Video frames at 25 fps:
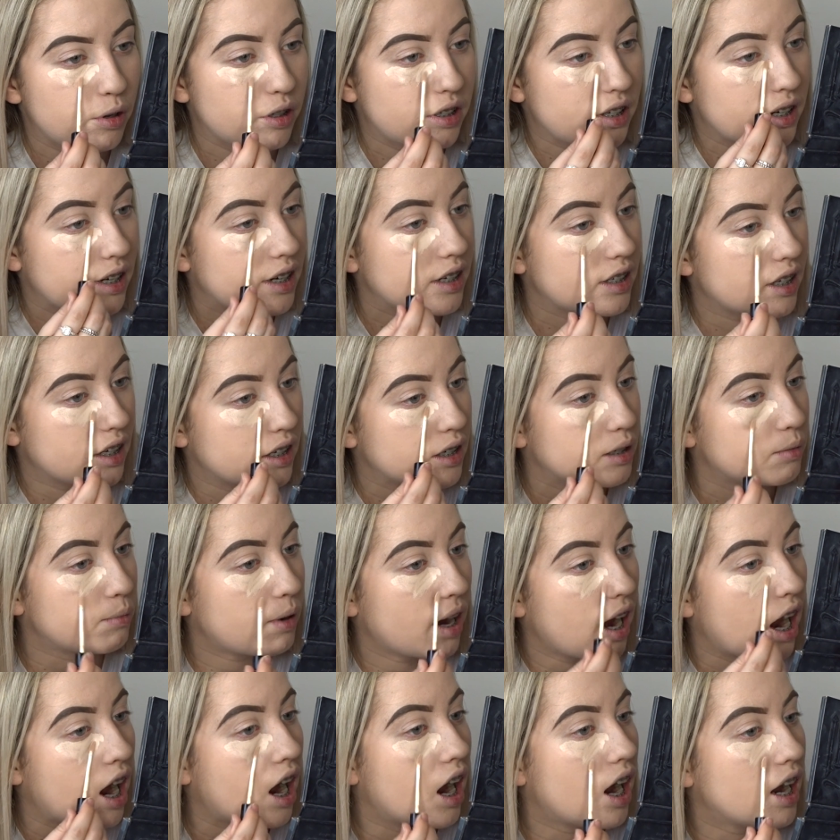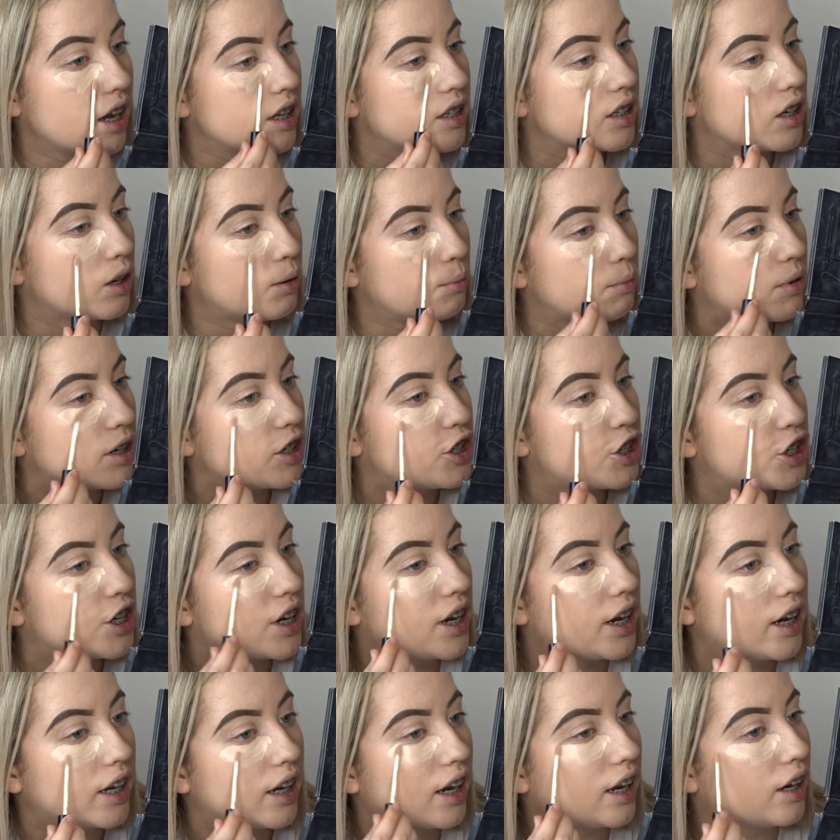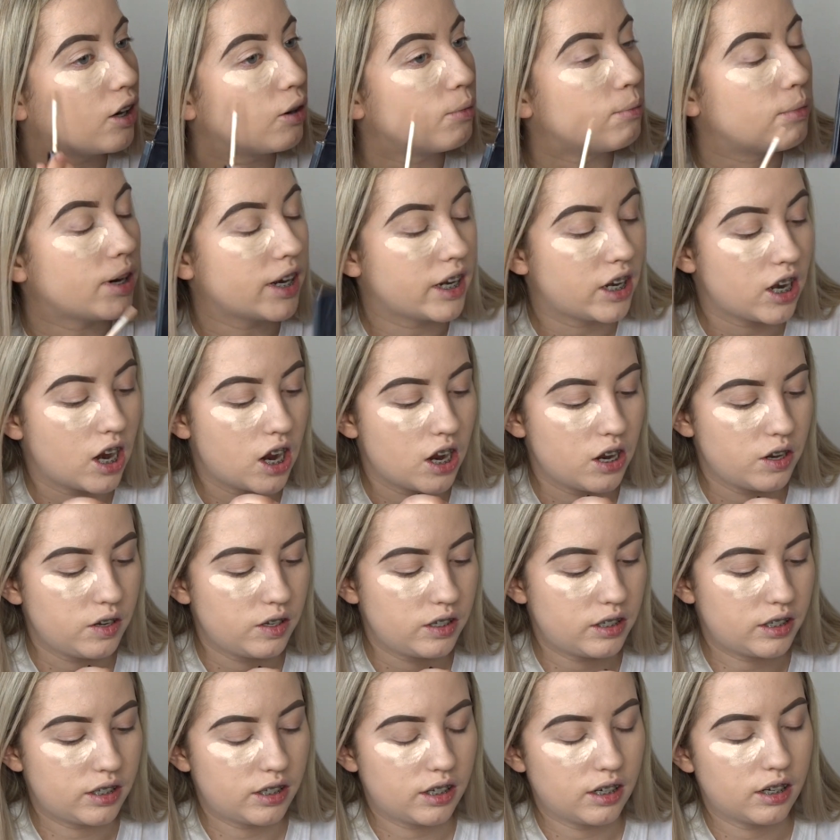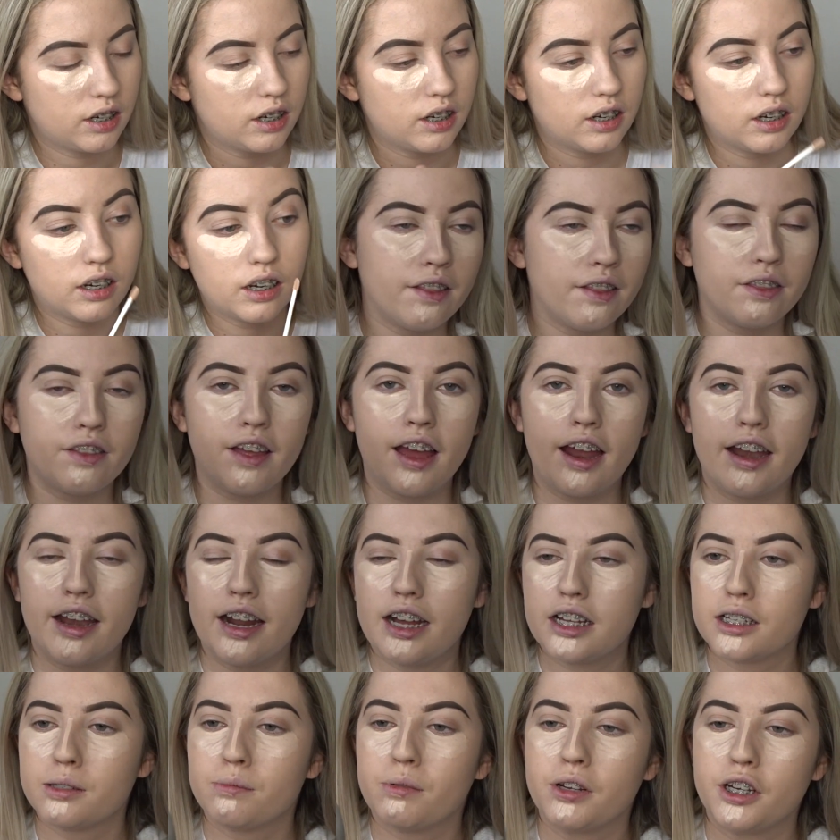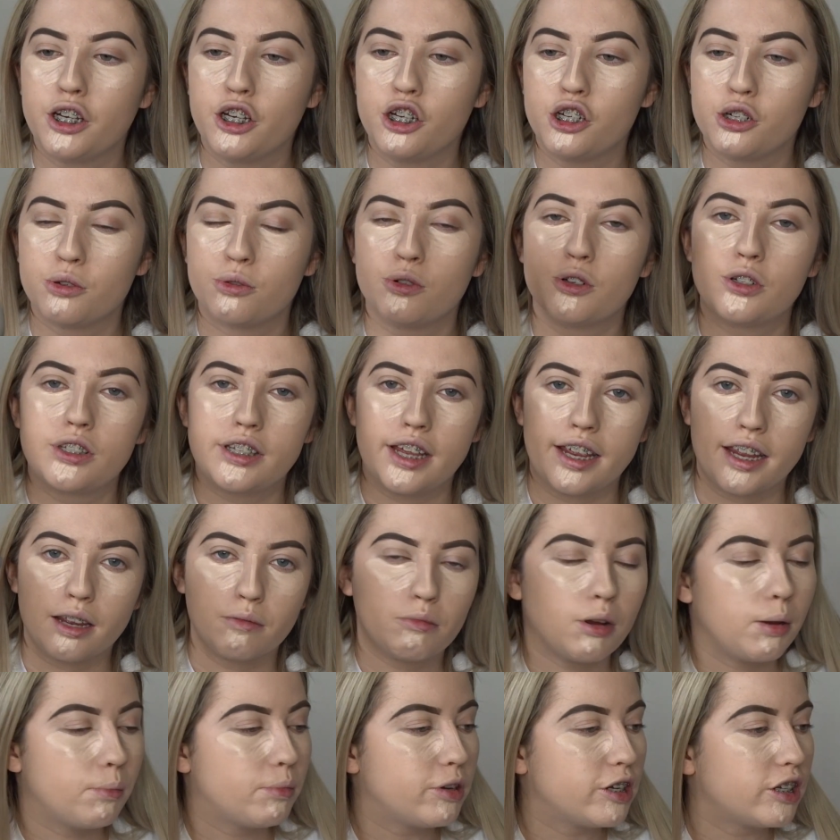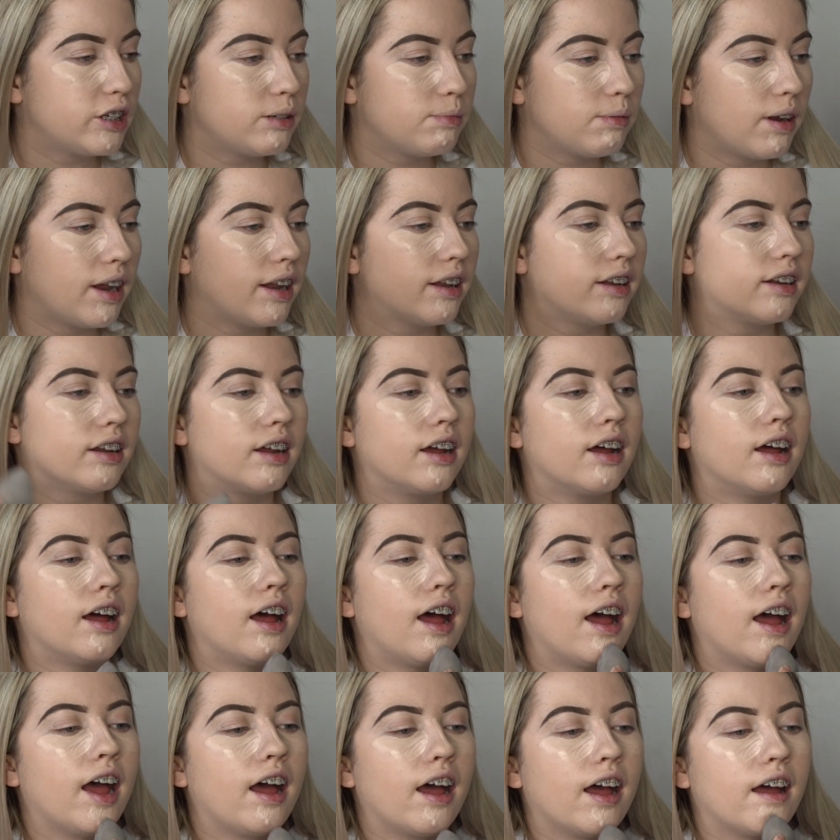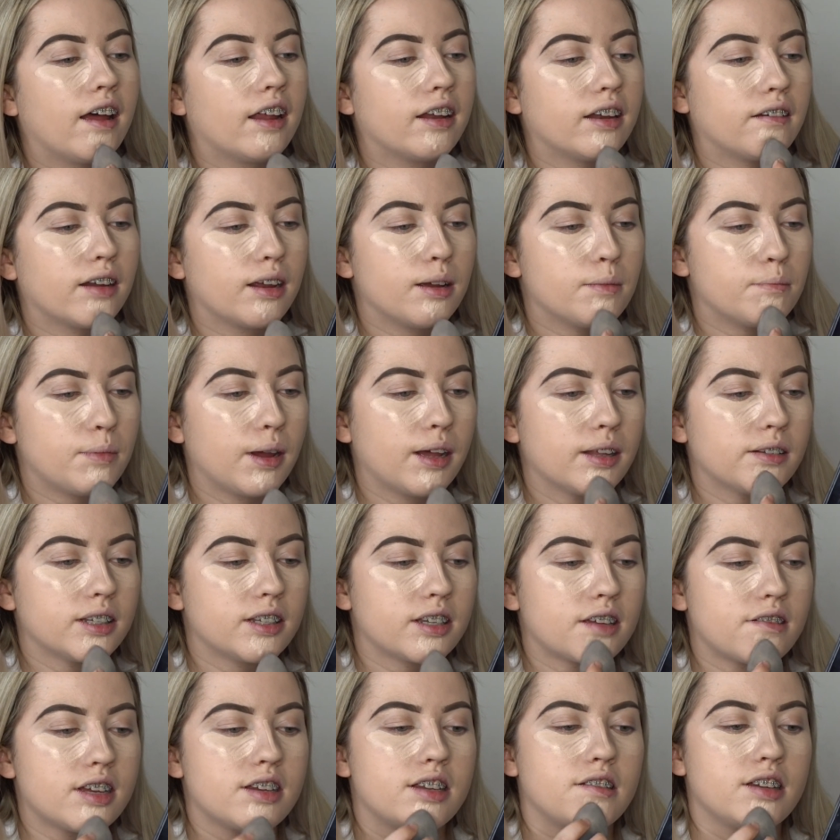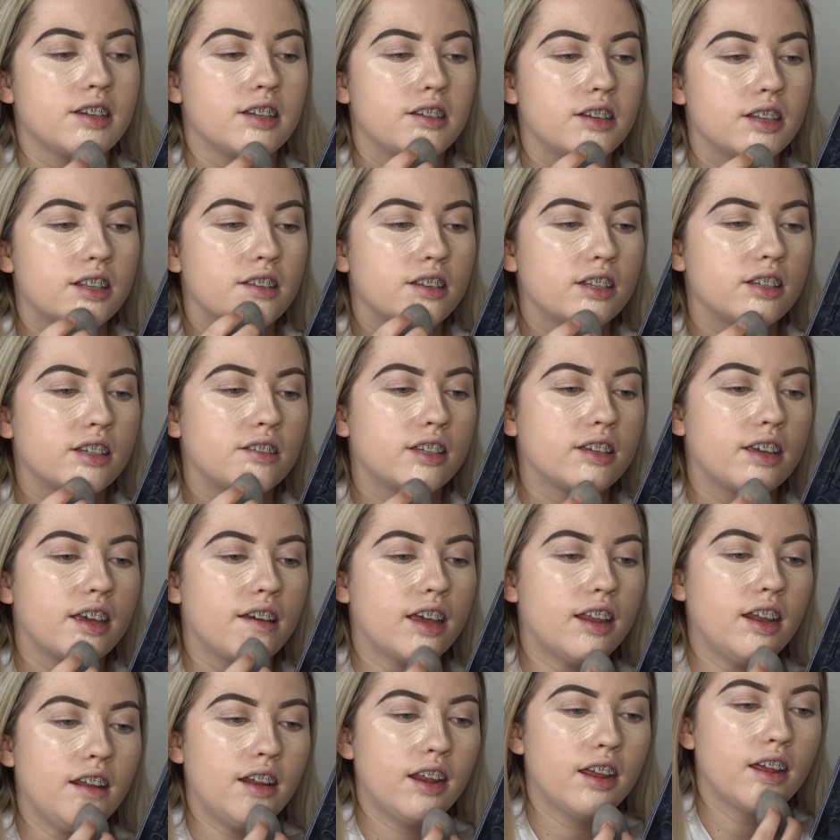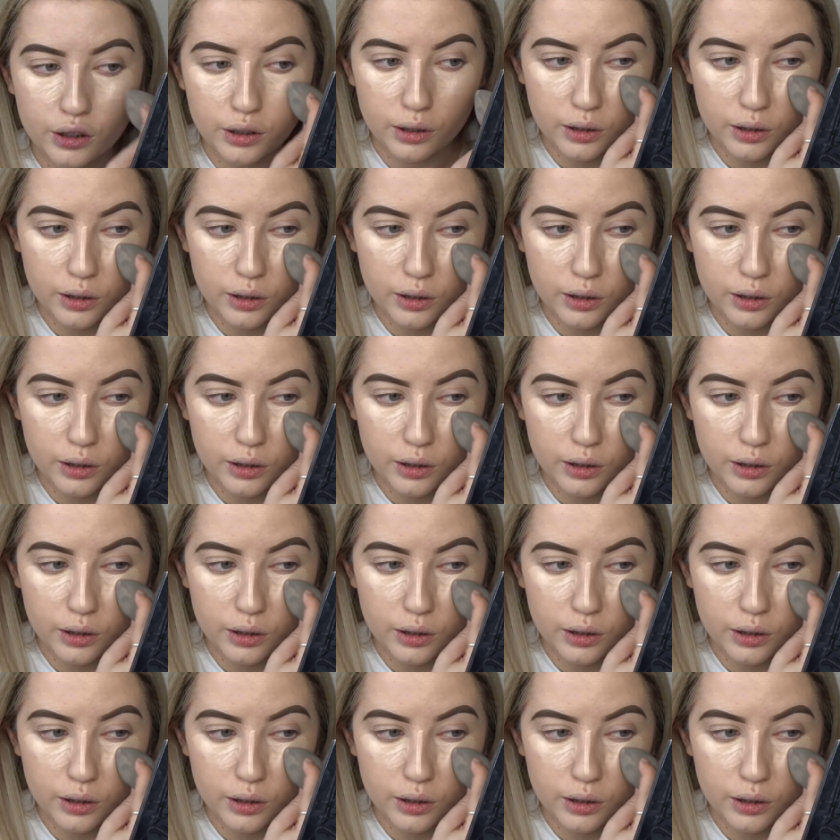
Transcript: putting this under my eyes, on my chin and on my nose. Then as per usual, taking my beauty blender and bouncing it into the skin.